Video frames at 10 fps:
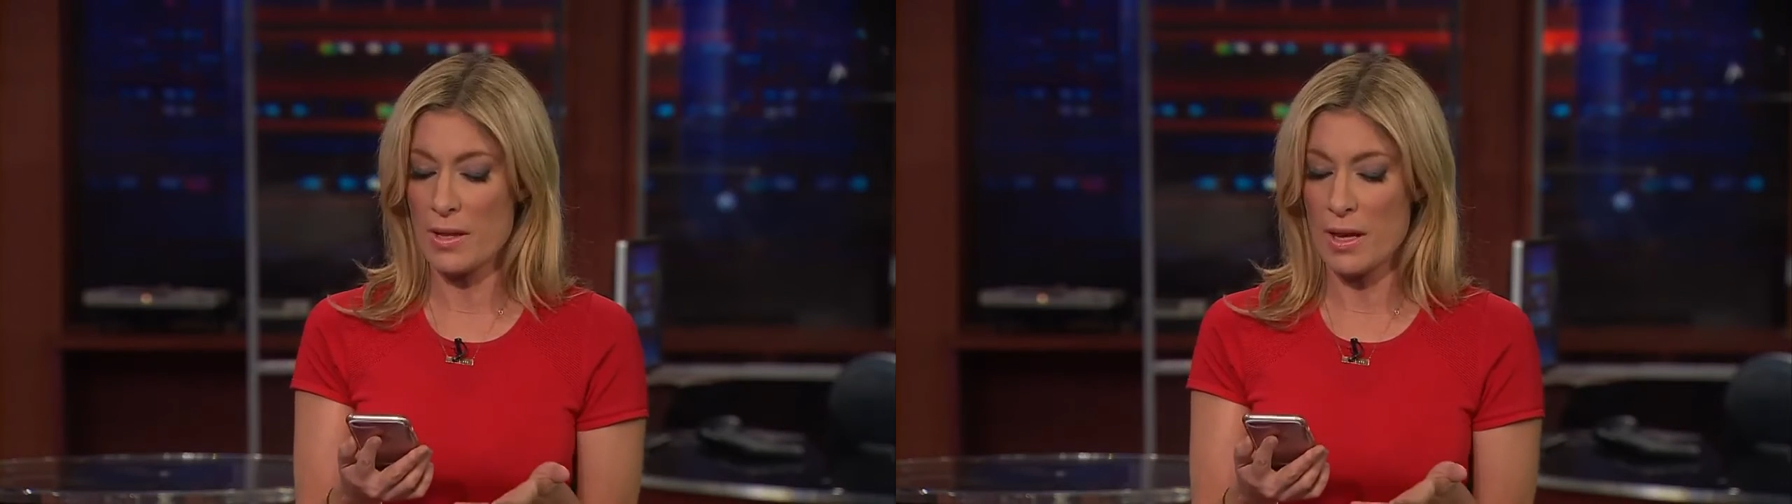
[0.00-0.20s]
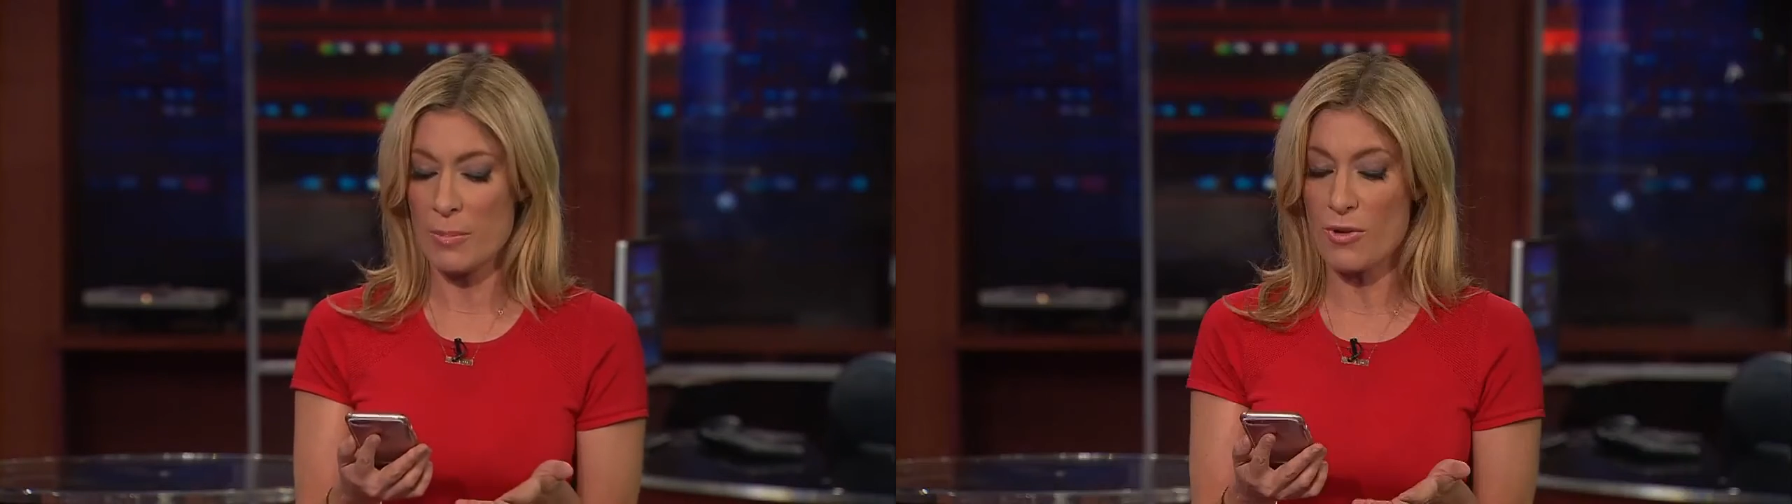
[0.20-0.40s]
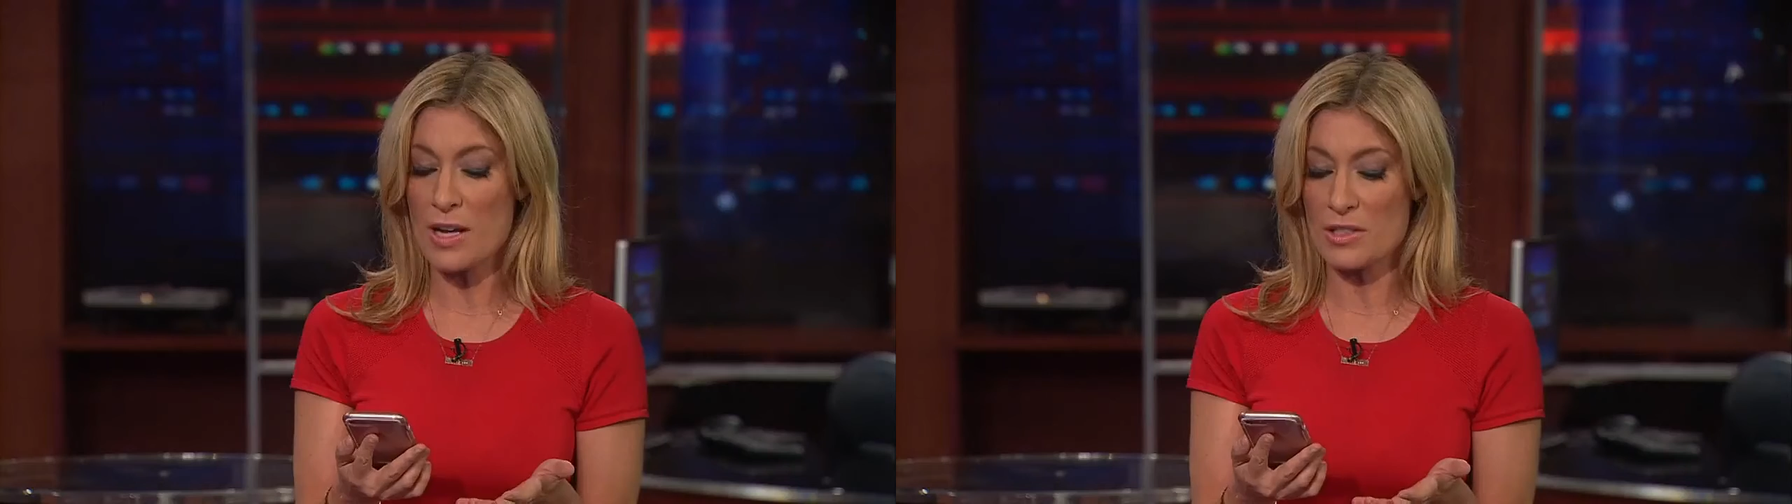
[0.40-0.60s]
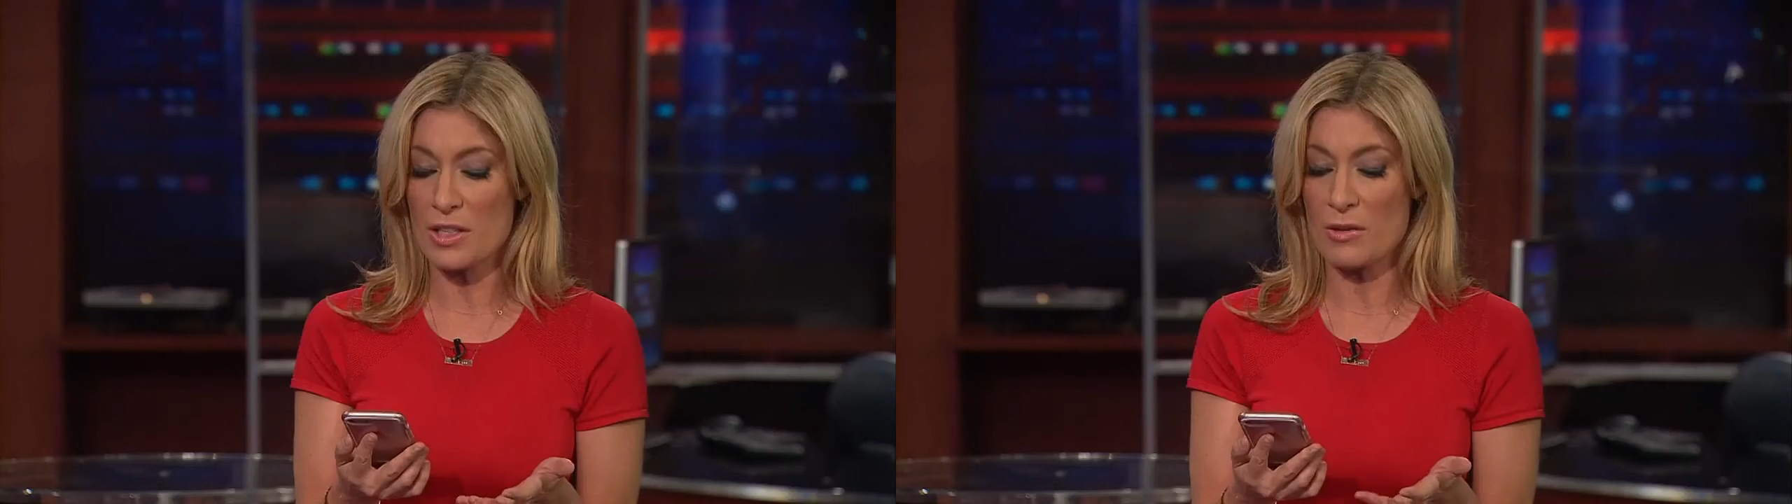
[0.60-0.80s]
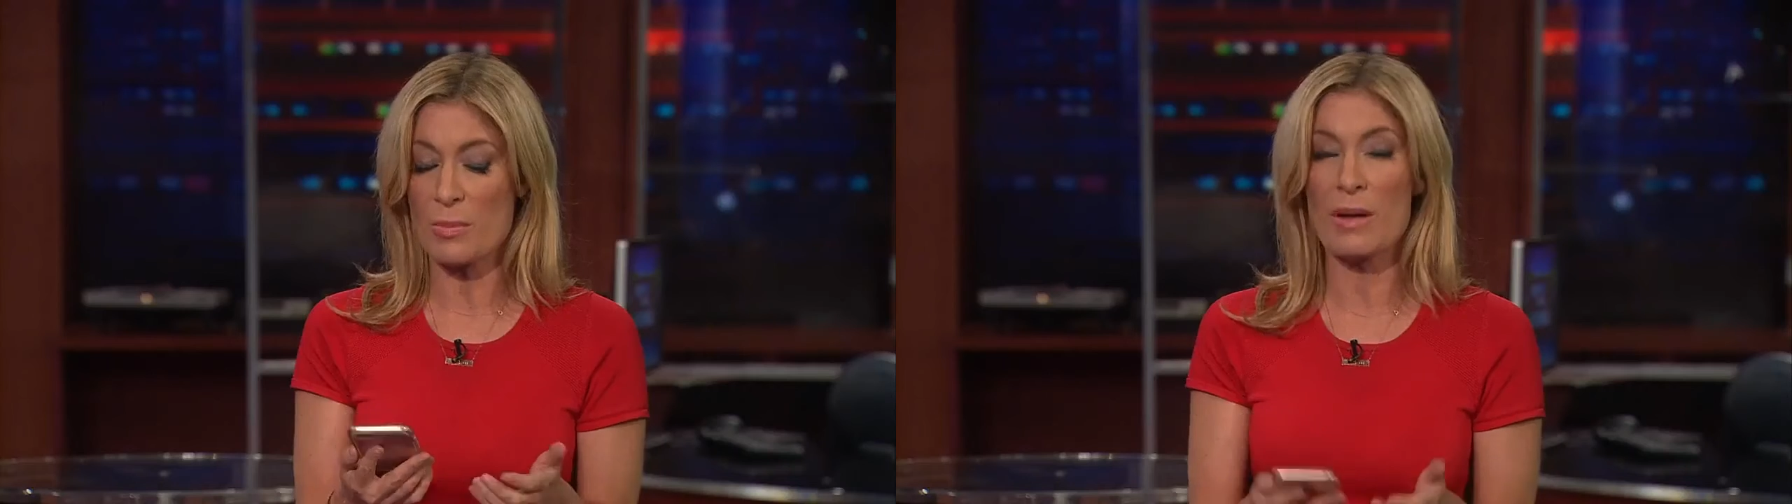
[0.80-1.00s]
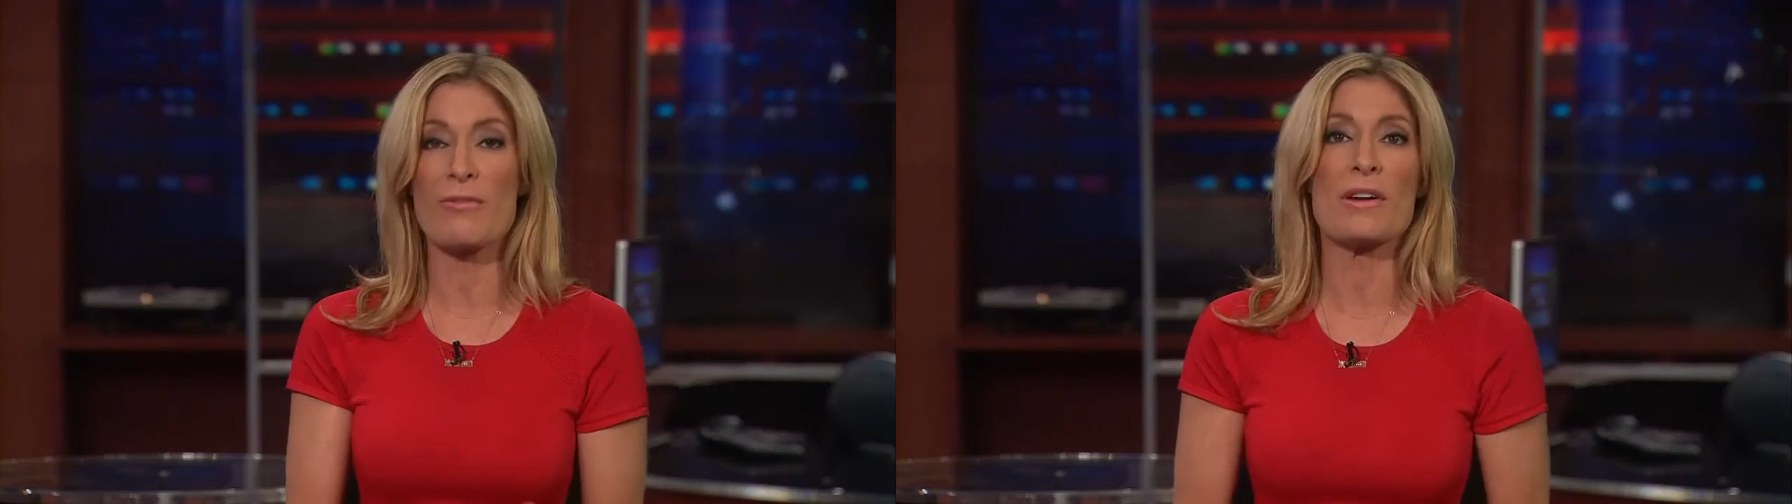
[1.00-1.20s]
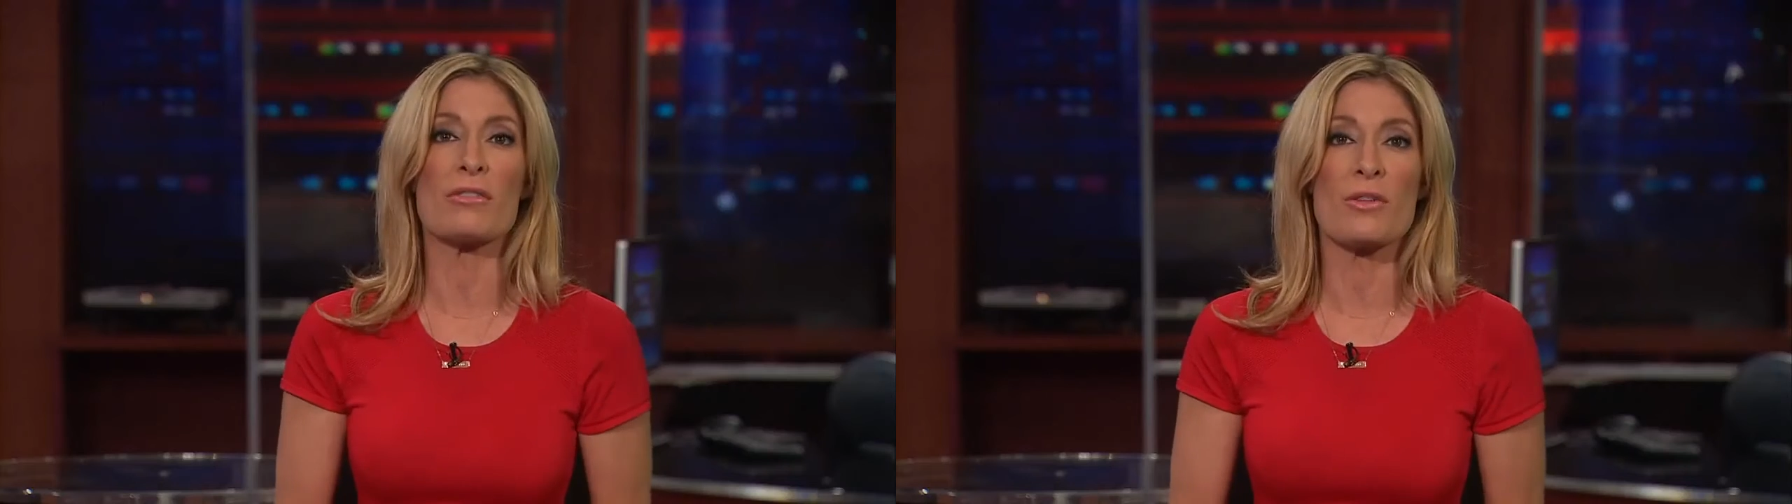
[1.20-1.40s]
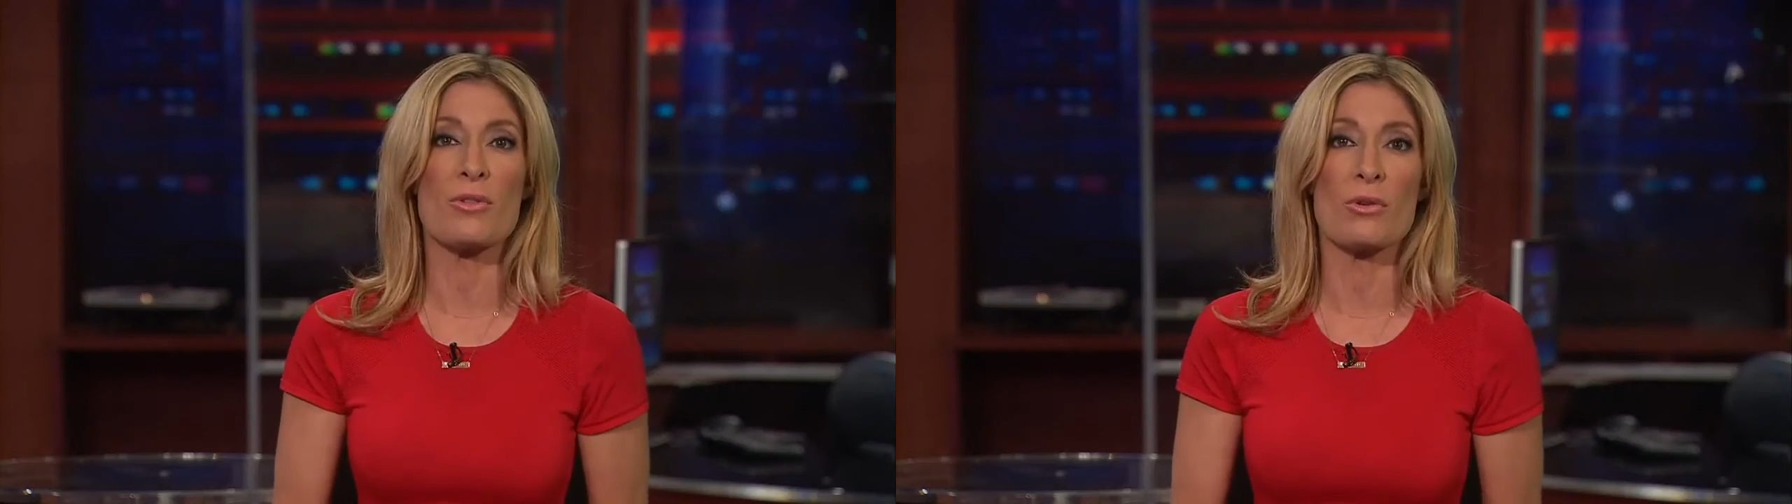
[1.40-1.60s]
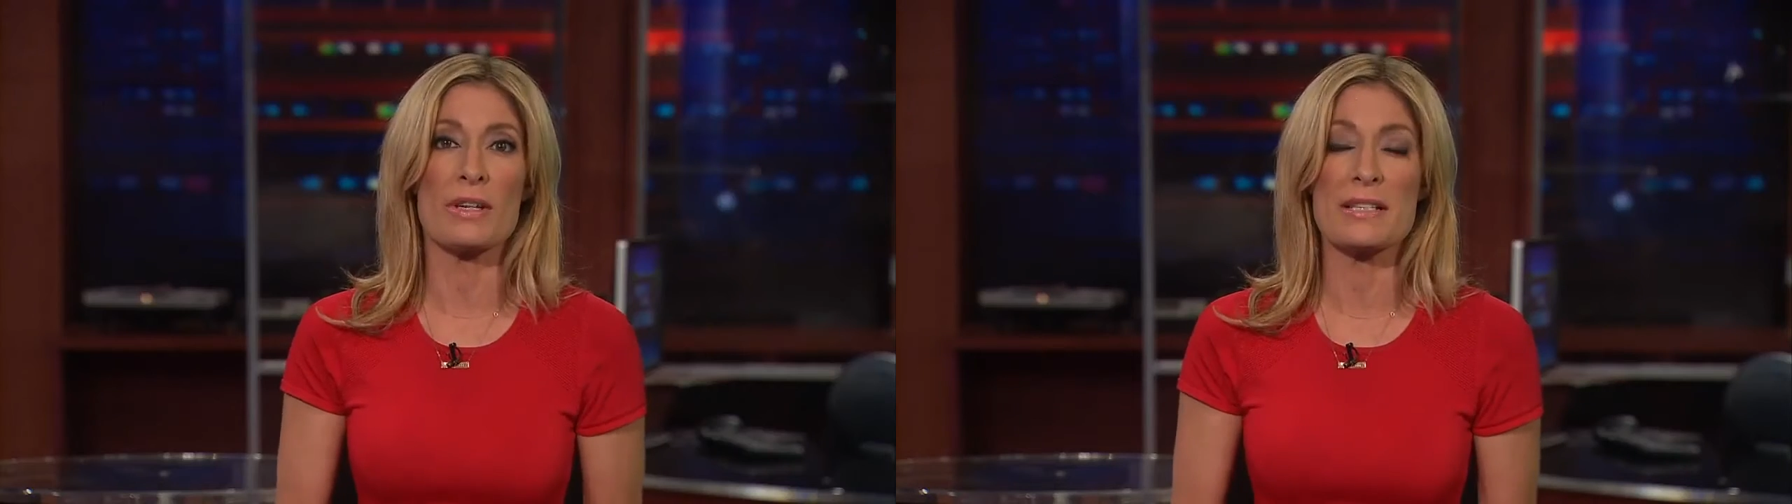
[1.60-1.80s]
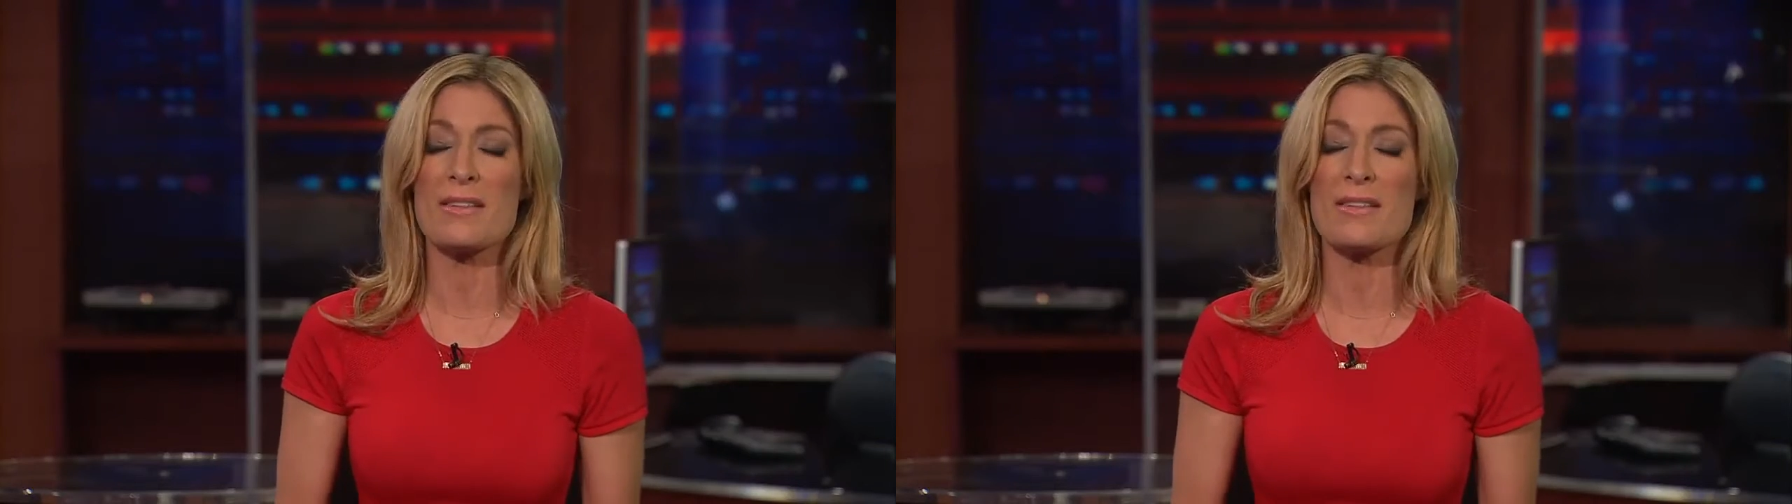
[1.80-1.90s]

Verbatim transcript: uh, prosecuted by federal authorities.